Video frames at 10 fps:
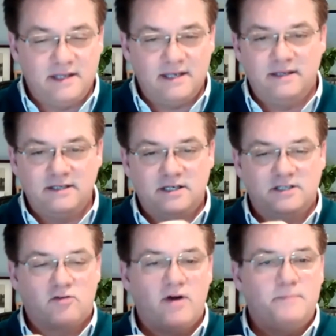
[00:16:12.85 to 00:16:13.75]
This
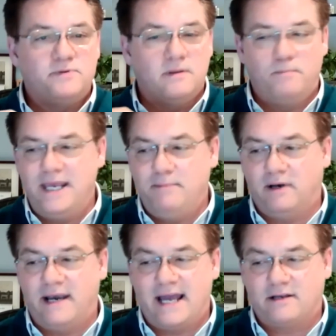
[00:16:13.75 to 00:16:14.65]
describes the
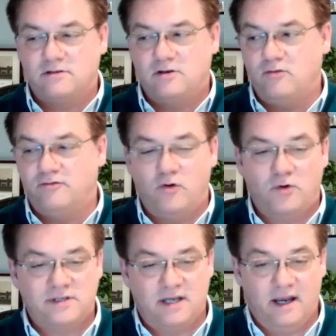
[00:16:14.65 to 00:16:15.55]
people in Acts two
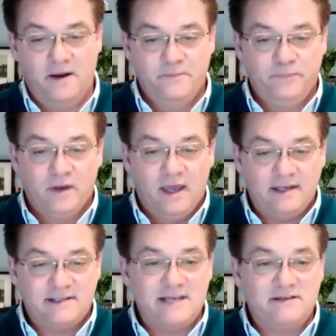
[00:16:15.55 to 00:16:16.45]
forty.
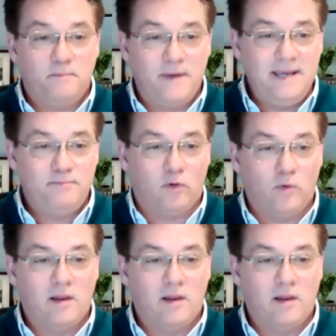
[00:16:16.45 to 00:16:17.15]
It says the people.